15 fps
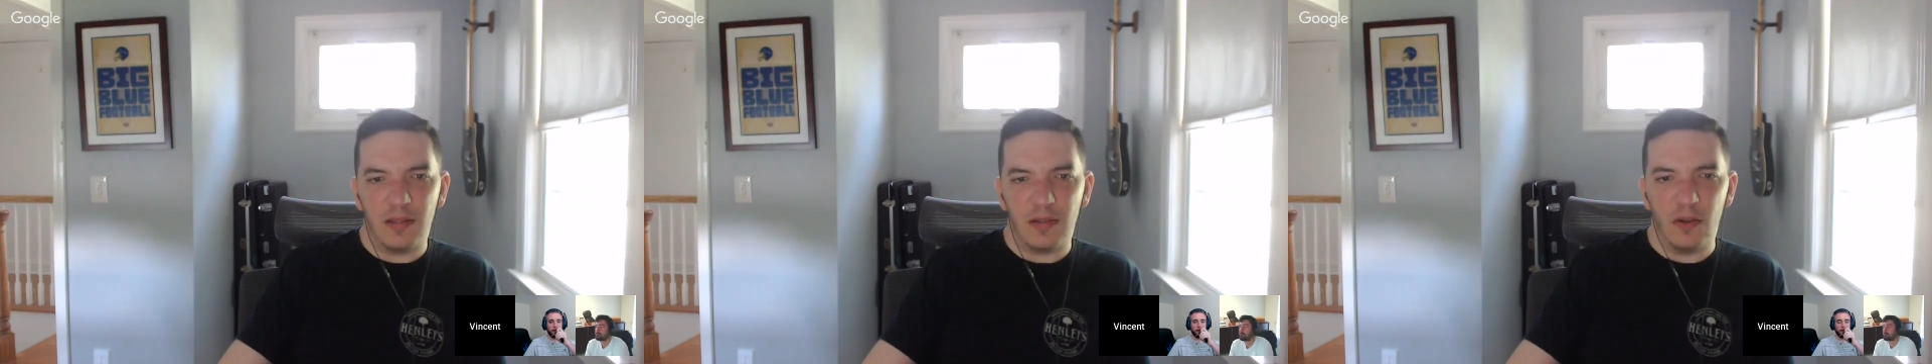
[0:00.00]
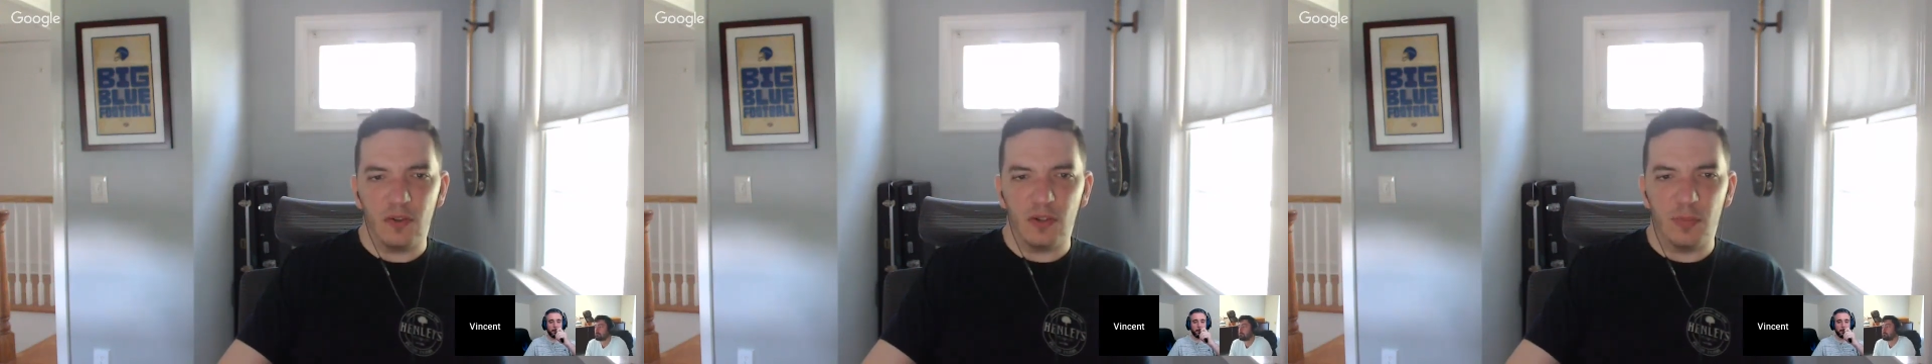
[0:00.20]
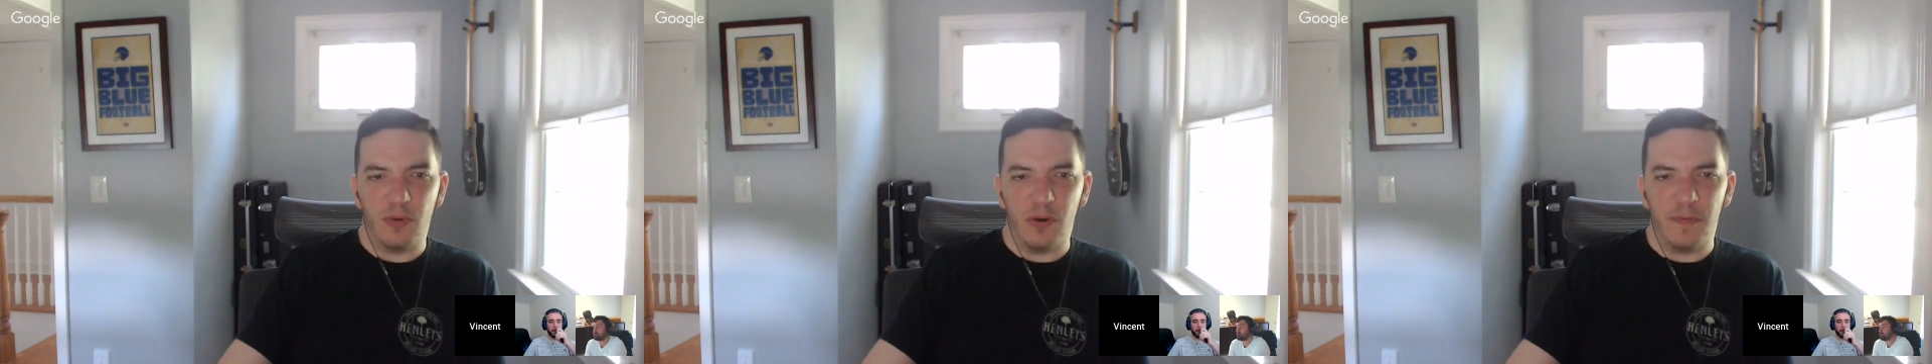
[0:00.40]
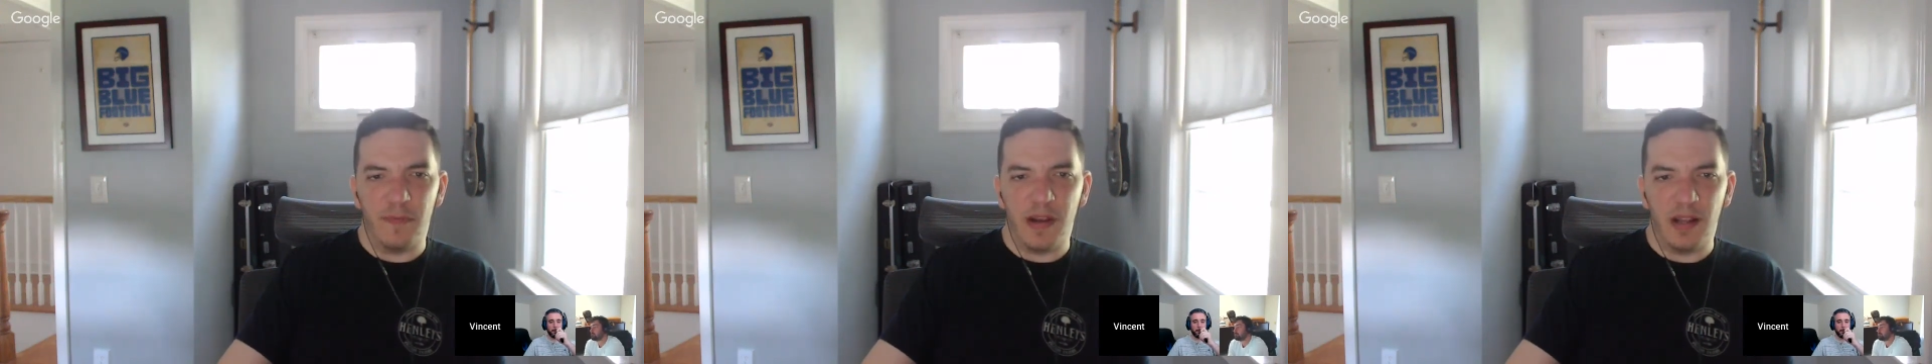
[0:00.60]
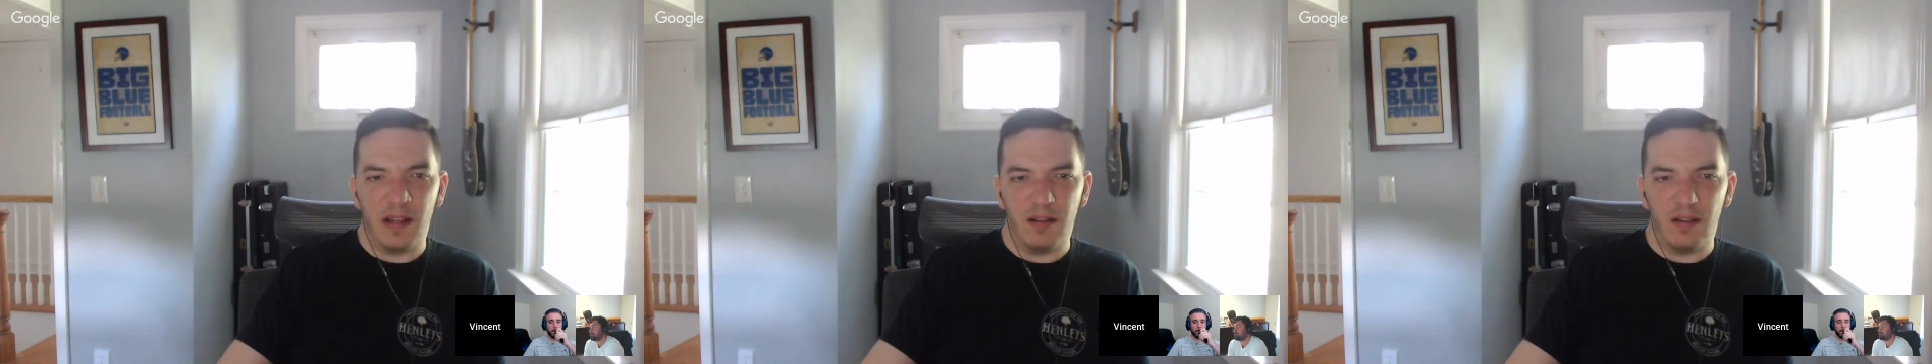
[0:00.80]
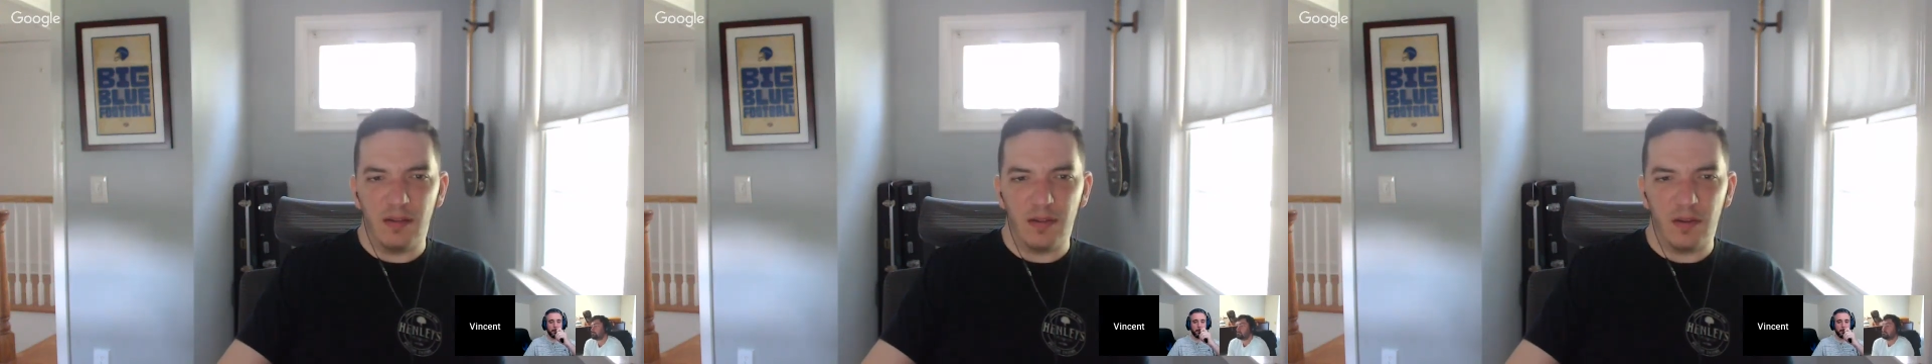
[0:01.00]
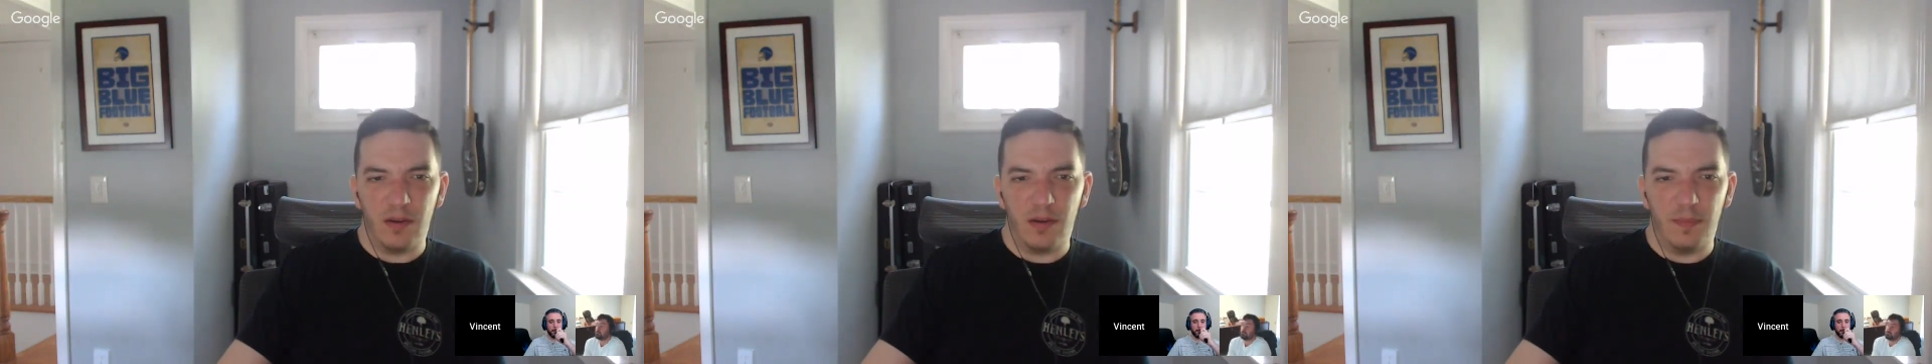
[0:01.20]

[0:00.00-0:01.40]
social profiles or